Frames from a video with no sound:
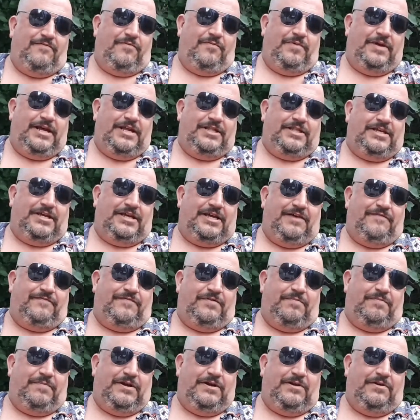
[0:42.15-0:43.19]
when we get the gift
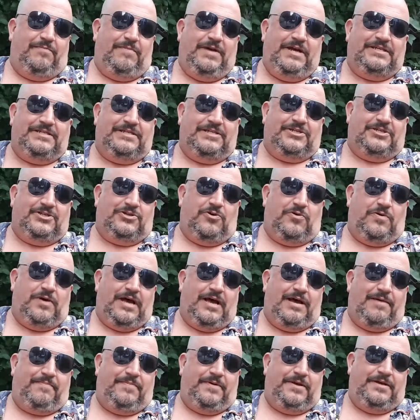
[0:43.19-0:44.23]
of beer. It makes us so
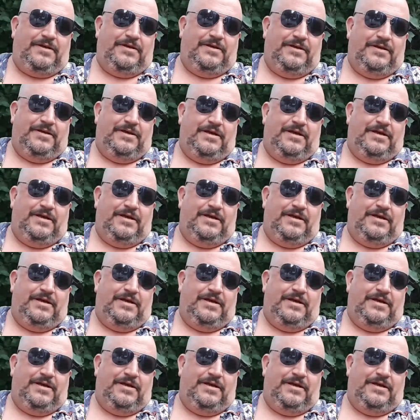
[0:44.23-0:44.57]
happy.